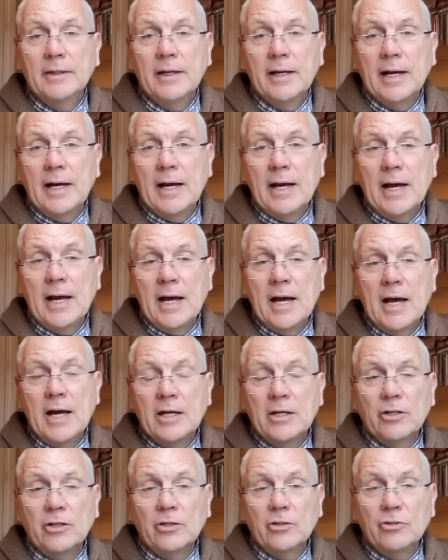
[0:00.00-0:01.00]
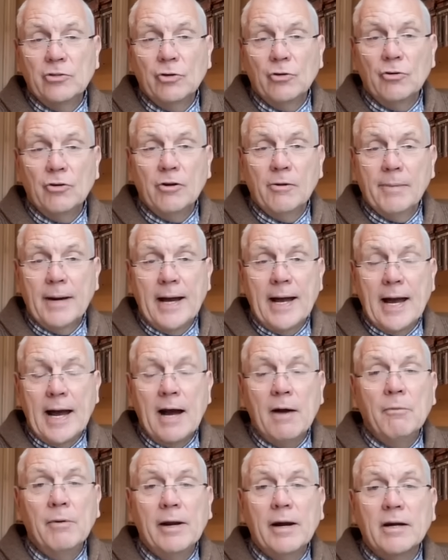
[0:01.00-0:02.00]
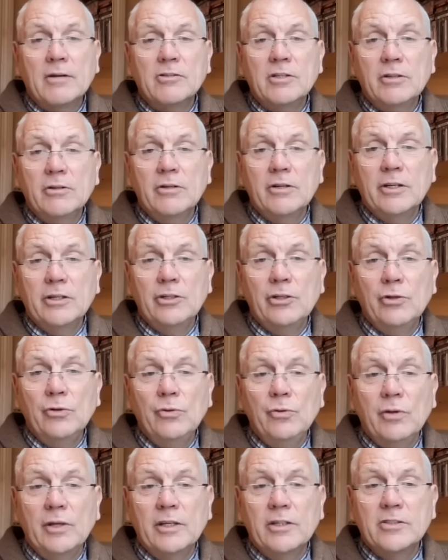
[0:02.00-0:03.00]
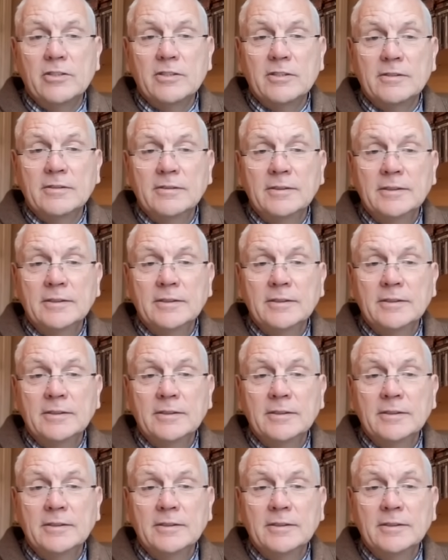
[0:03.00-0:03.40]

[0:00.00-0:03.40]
and talk about how we're actually going to do this.